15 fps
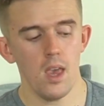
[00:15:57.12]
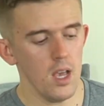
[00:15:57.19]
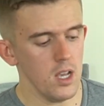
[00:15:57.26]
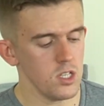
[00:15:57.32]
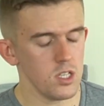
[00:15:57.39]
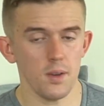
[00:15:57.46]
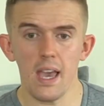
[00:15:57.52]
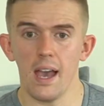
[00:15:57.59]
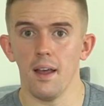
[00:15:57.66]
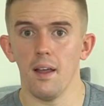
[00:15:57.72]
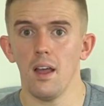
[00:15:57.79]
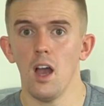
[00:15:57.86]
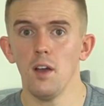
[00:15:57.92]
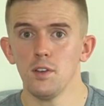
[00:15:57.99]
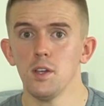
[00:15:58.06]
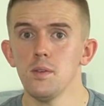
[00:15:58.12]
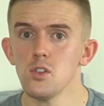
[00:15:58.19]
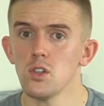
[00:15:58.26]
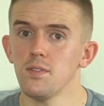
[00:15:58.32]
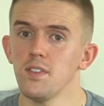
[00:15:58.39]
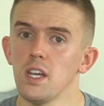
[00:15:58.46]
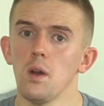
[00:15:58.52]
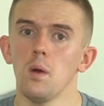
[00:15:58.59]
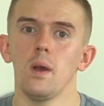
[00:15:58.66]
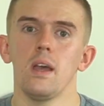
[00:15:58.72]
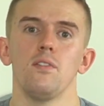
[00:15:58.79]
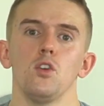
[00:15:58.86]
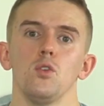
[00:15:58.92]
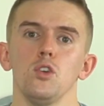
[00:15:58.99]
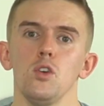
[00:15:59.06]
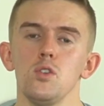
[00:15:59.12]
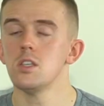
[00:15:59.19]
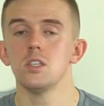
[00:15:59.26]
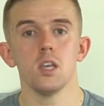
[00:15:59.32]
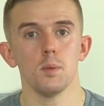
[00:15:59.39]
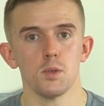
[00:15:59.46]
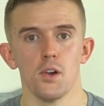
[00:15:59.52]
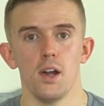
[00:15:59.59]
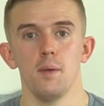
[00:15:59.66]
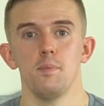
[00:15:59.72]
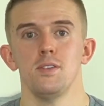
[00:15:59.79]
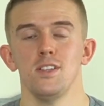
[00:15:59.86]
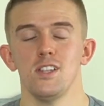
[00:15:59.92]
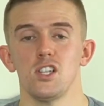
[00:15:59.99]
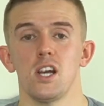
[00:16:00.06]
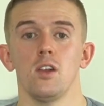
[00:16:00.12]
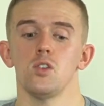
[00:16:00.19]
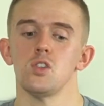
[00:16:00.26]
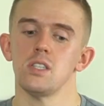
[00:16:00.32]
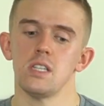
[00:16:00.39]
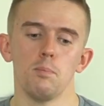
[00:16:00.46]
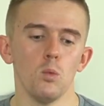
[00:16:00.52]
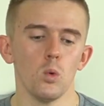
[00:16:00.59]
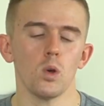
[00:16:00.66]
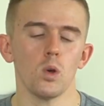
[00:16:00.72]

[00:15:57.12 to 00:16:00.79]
So yeah, hopefully you enjoyed the video. If you're new, subscribe to the channel to see more